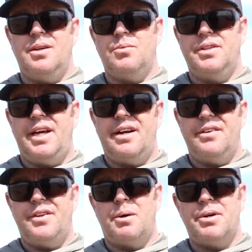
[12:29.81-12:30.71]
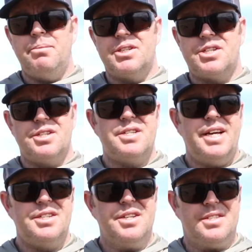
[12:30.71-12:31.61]
when they are in their premature
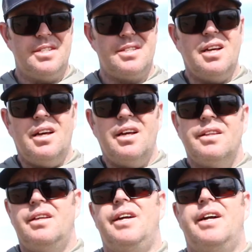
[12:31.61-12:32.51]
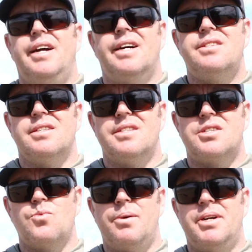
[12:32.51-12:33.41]
stages is that they're excellent
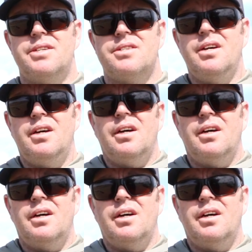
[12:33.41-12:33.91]
swimmers.